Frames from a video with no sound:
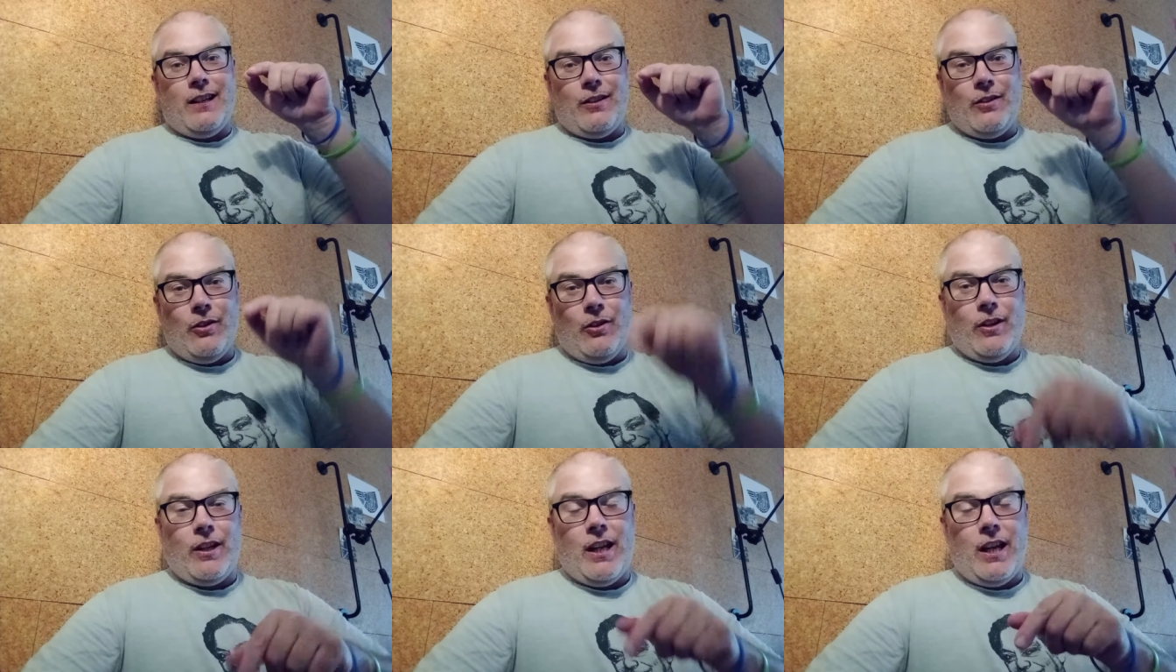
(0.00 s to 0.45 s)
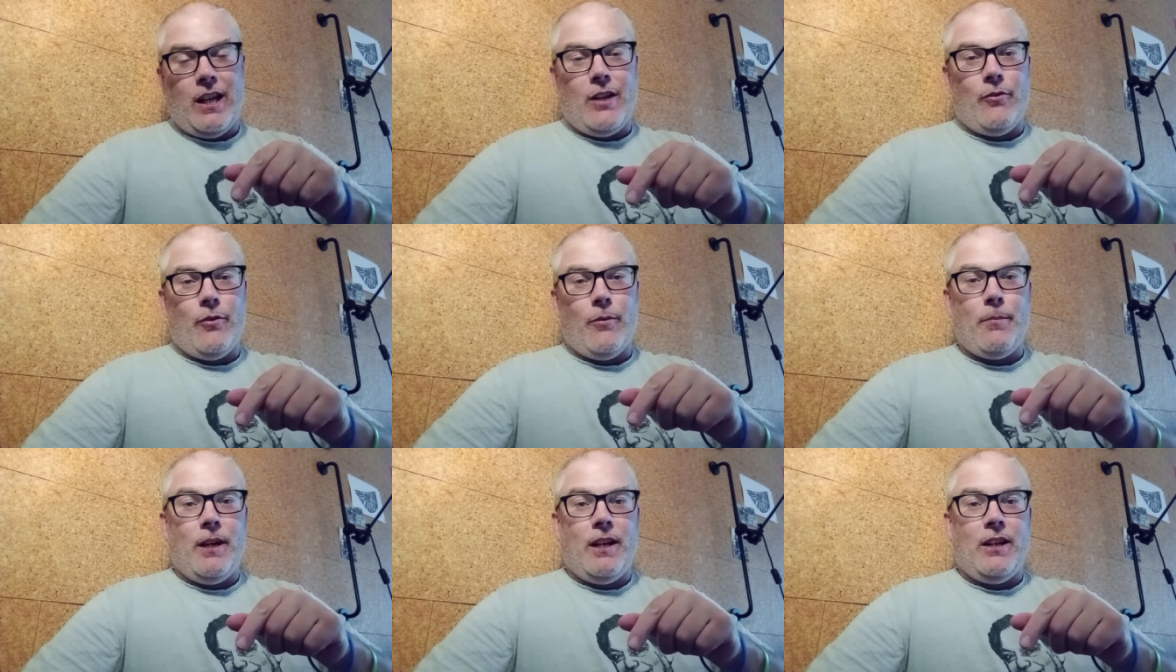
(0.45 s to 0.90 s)
I've got to get
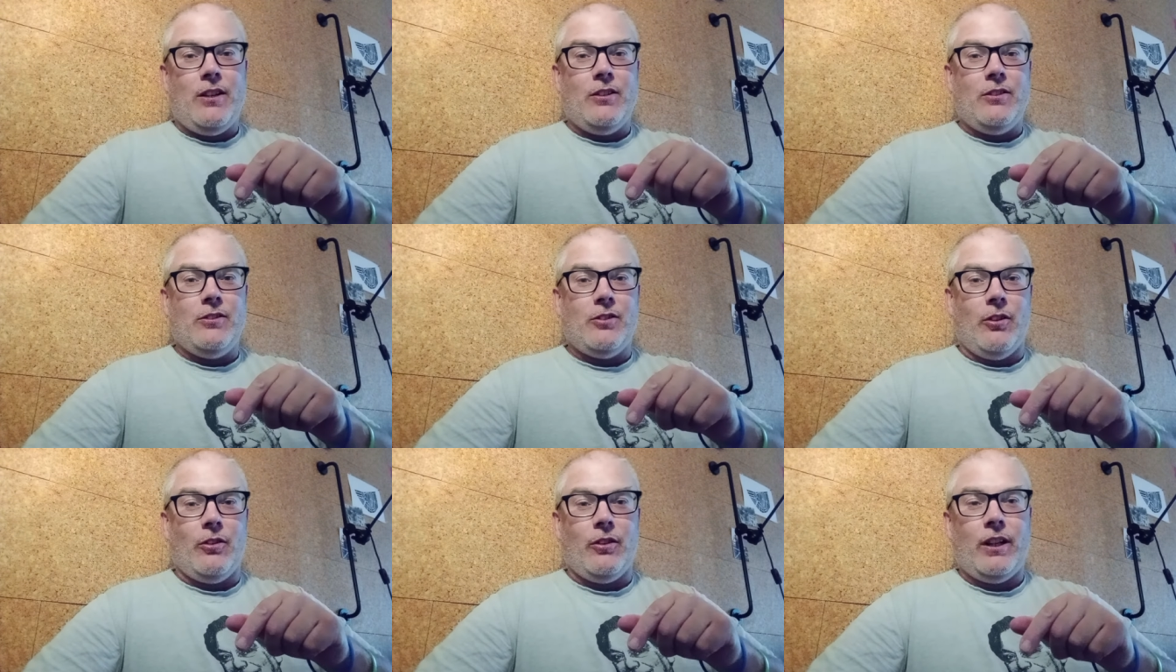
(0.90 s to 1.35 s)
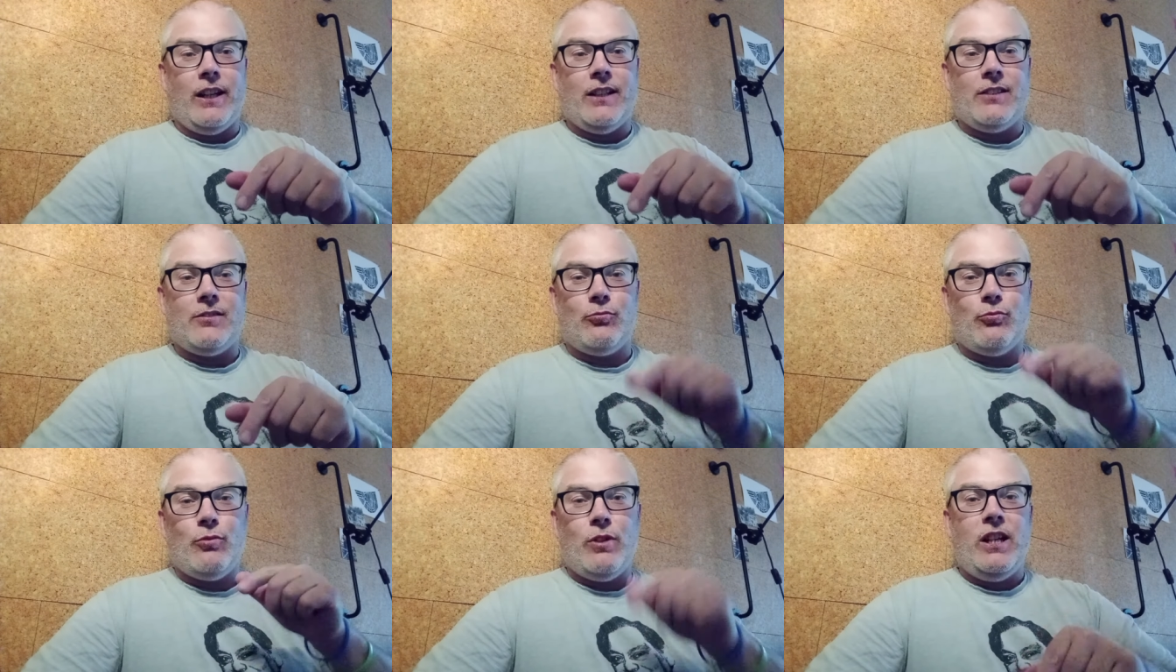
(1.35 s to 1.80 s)
your opinions on
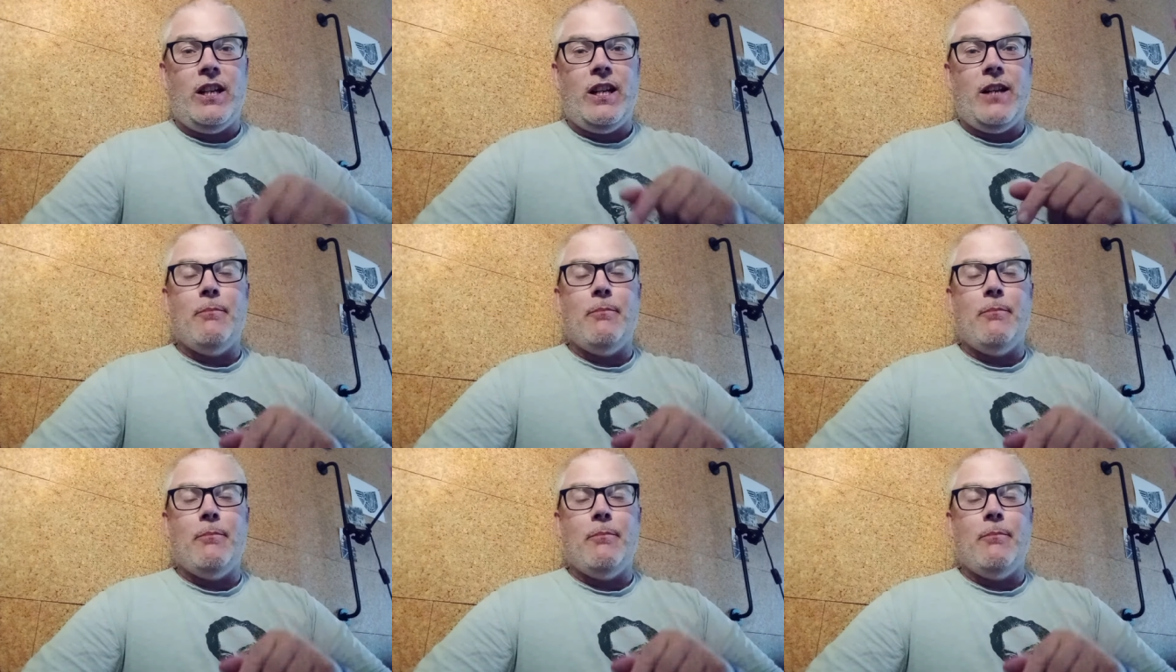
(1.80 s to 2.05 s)
this. Really